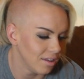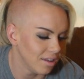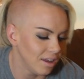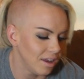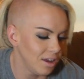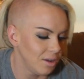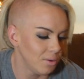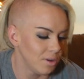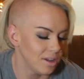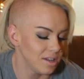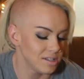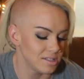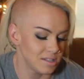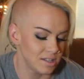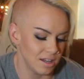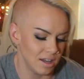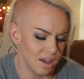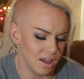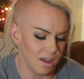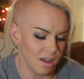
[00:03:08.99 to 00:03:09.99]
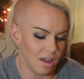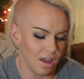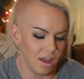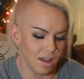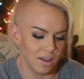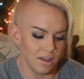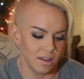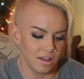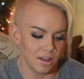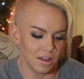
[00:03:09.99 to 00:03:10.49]
anyways, yeah,
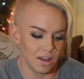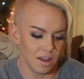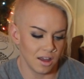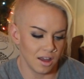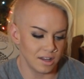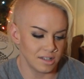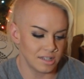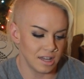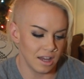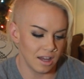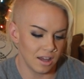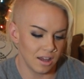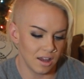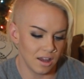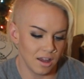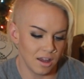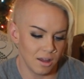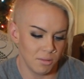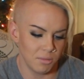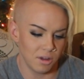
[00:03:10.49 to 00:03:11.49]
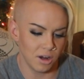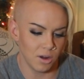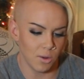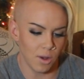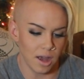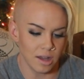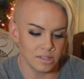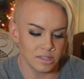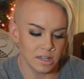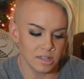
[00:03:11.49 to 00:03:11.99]
I take amino
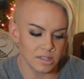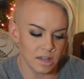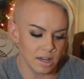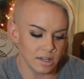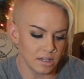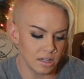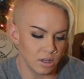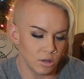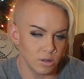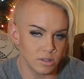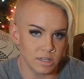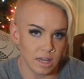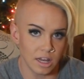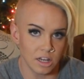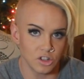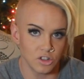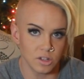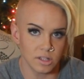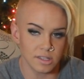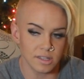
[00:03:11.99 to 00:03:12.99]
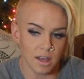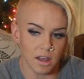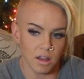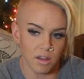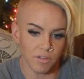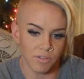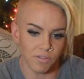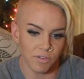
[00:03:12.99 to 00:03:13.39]
acids. I use Intracell